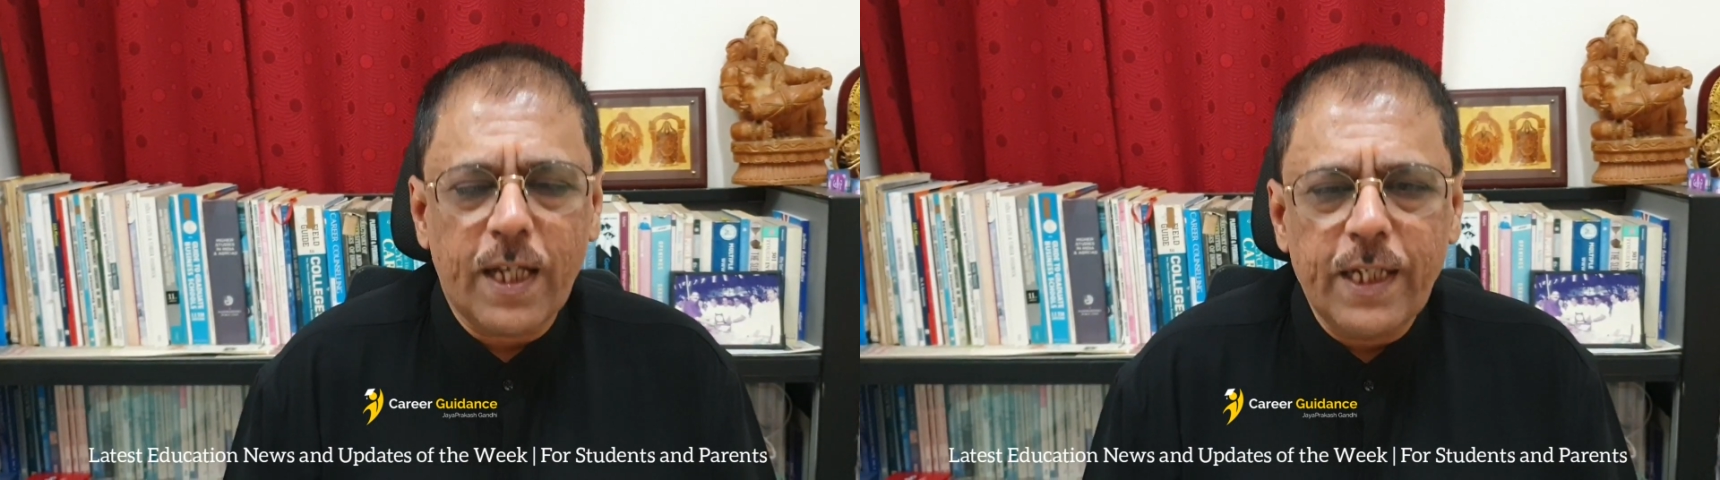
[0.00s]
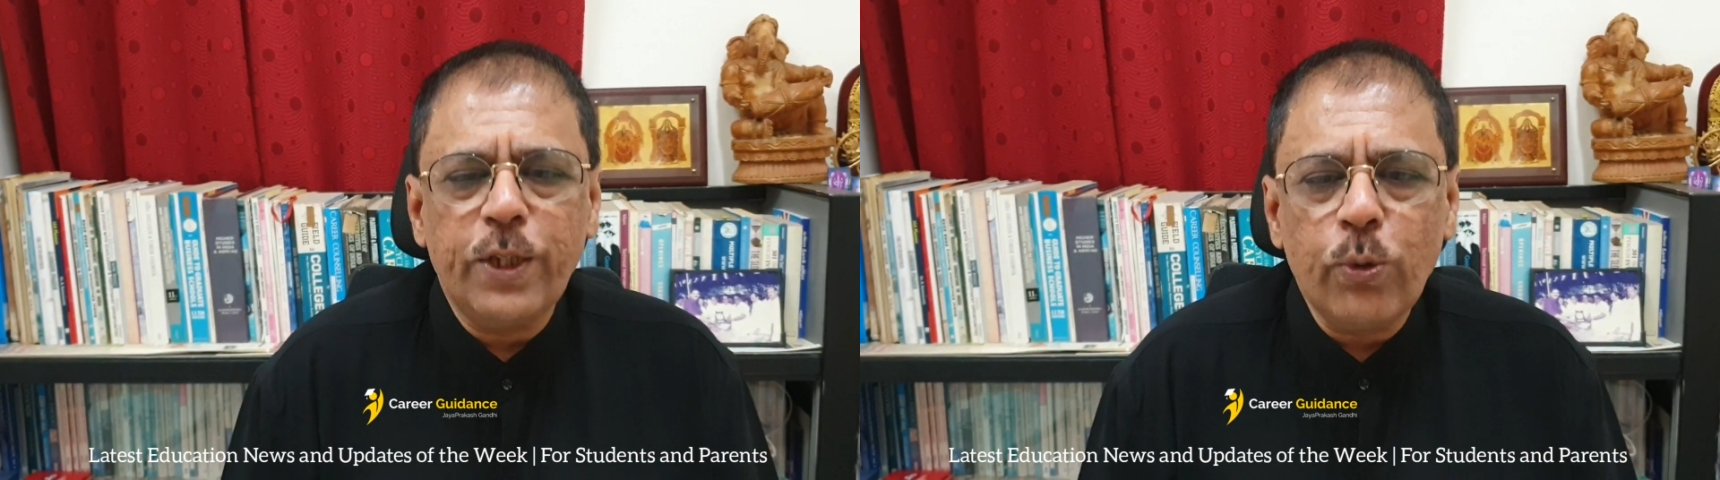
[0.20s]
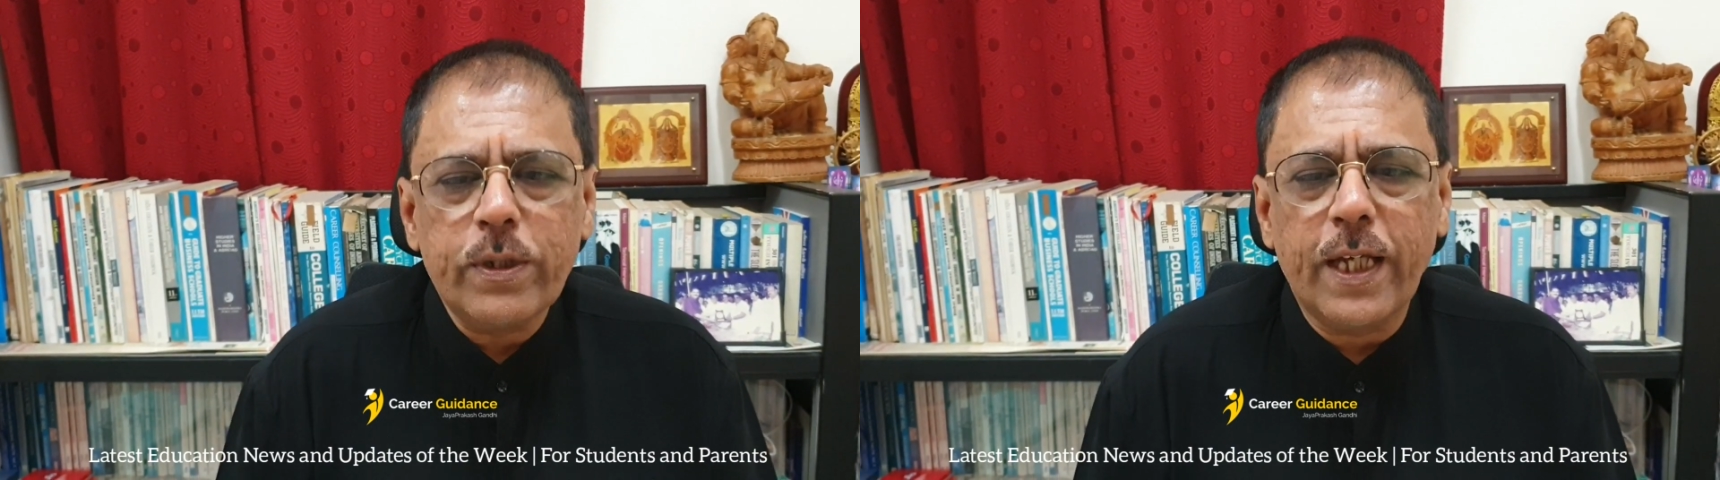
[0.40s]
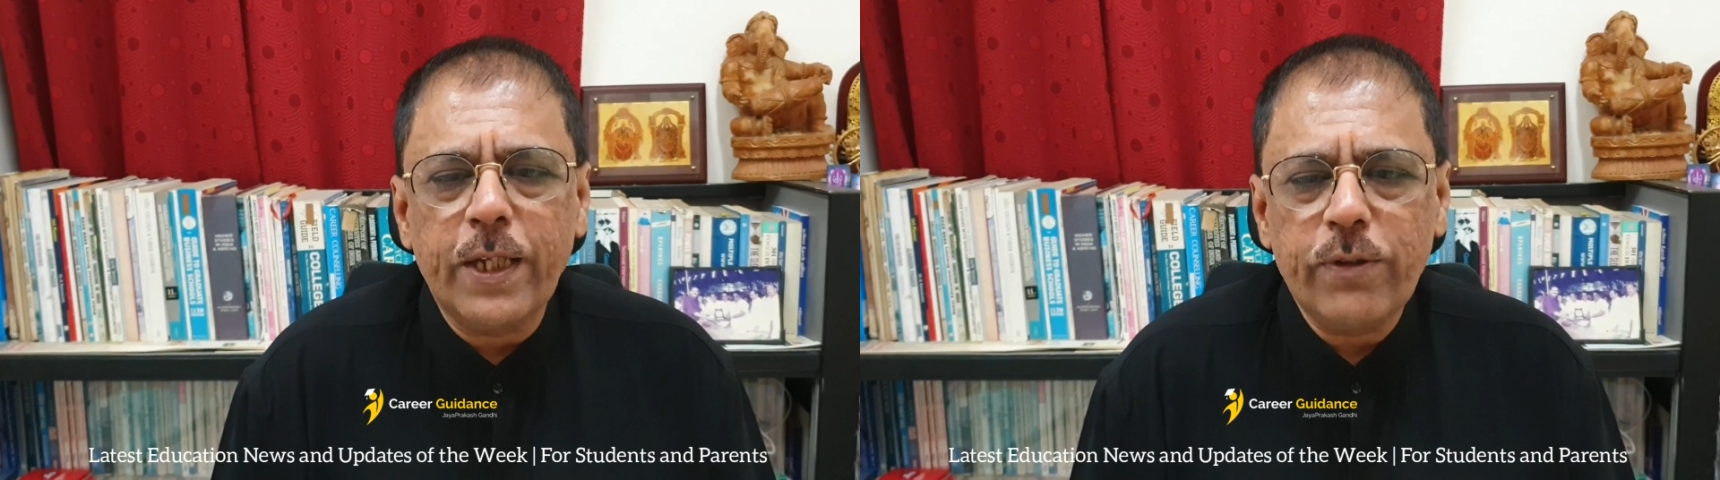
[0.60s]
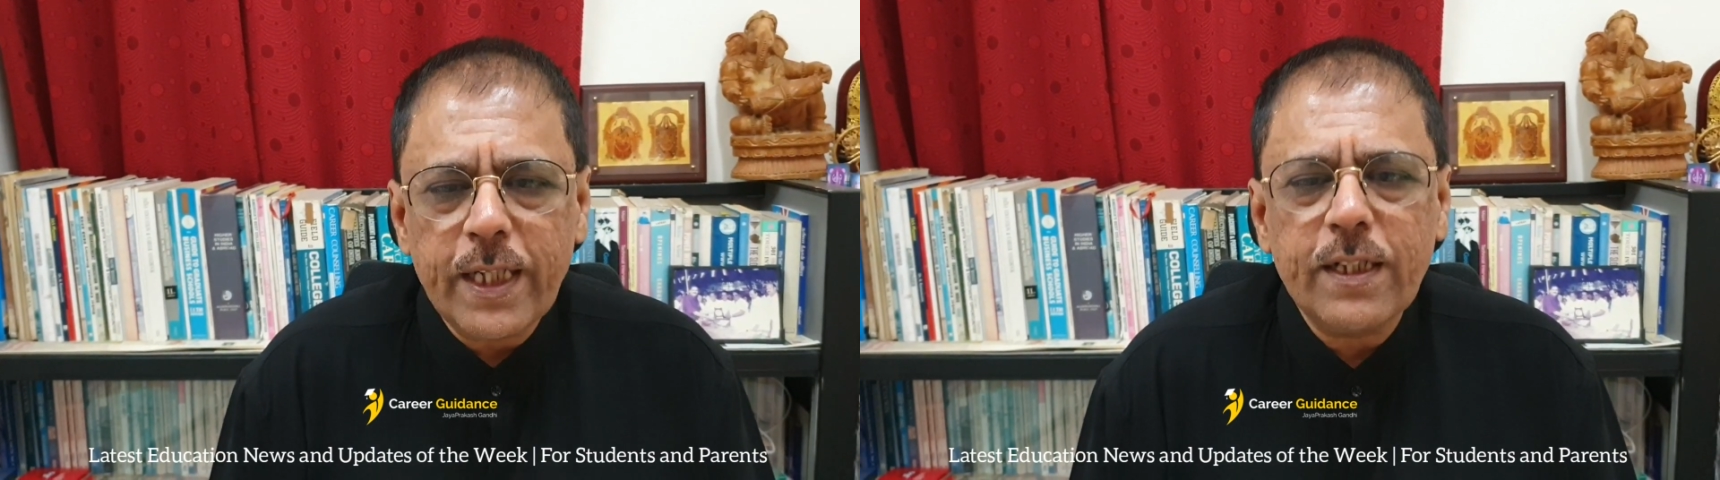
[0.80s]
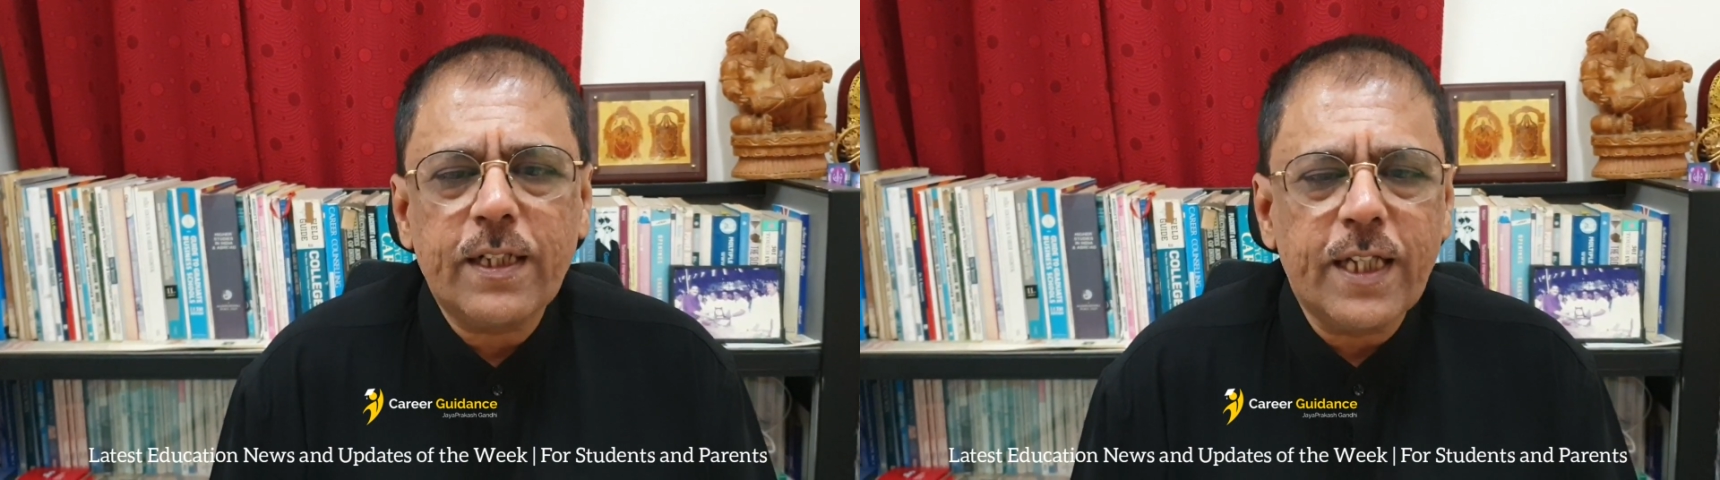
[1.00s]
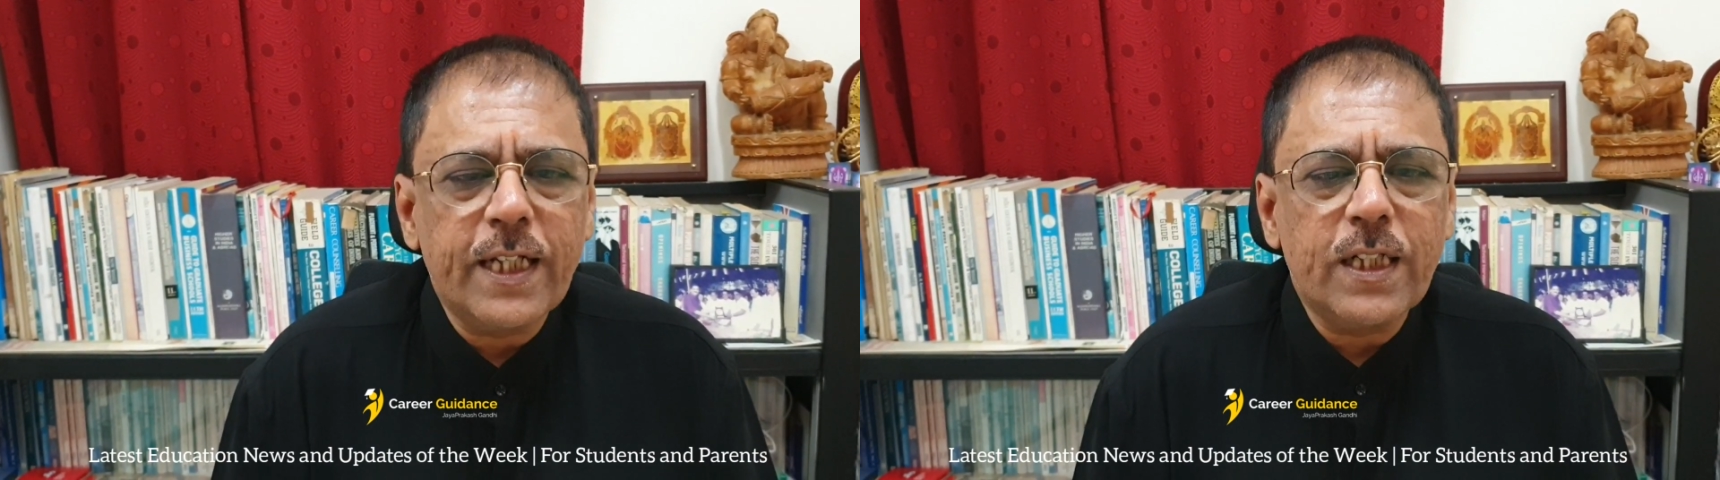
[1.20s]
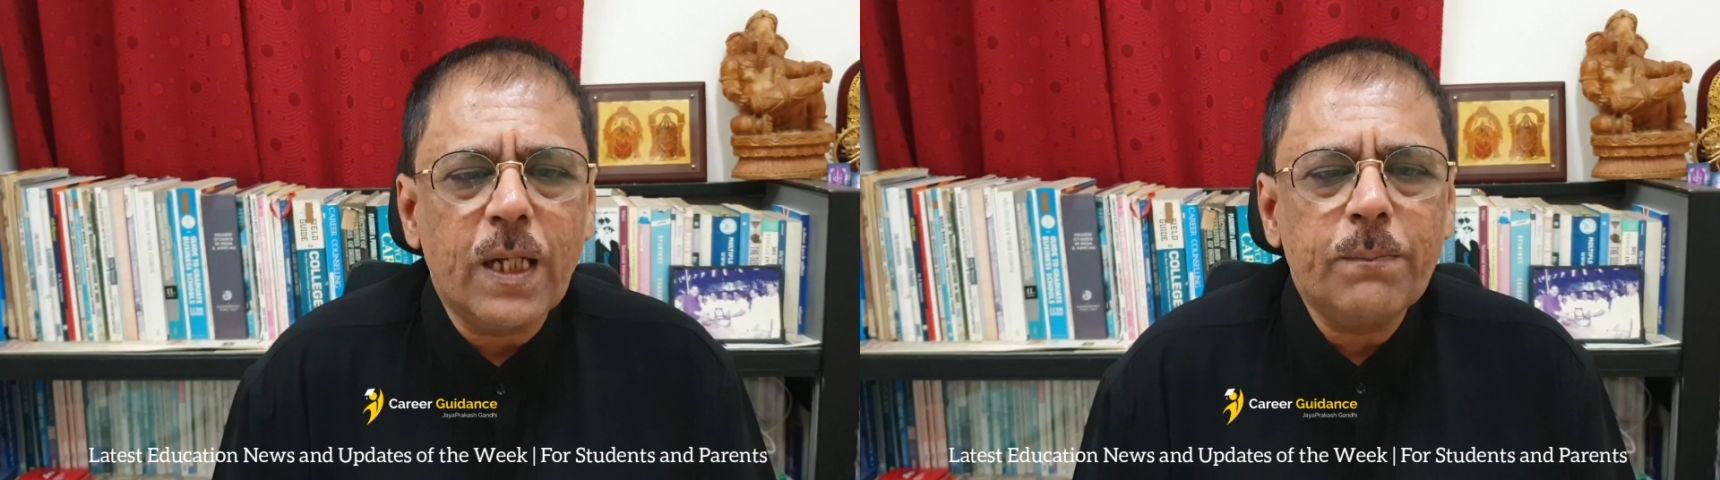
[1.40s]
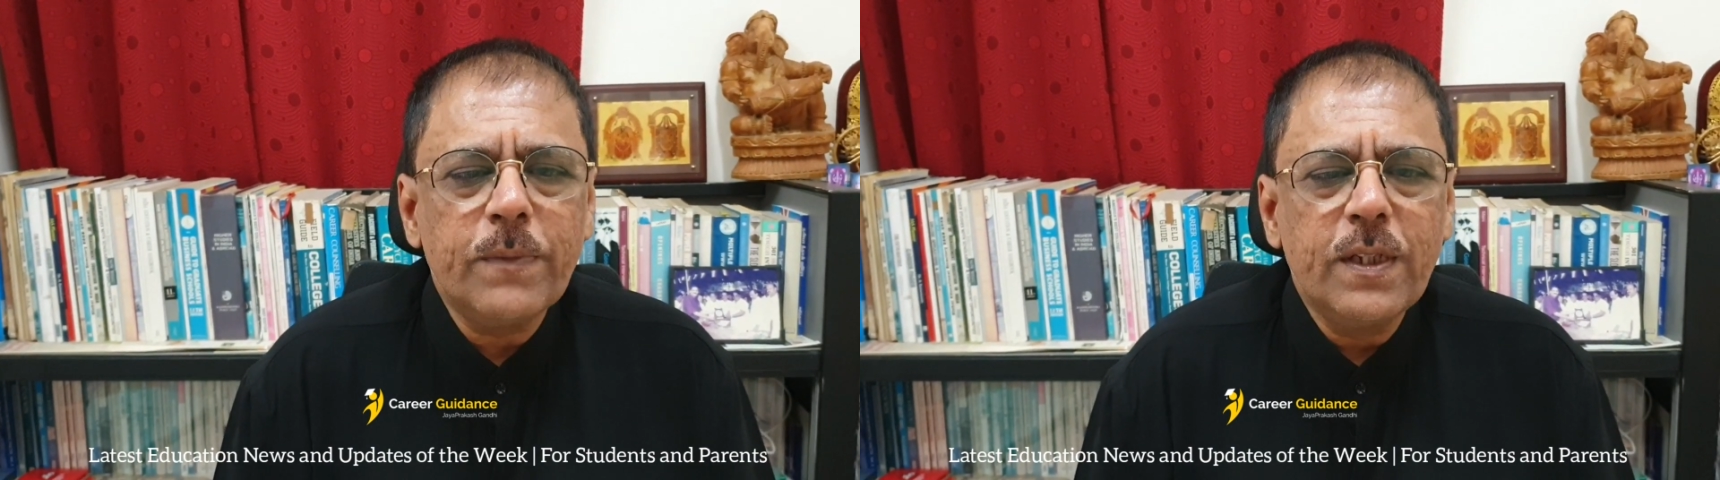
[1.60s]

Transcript: in UK, United Kingdom.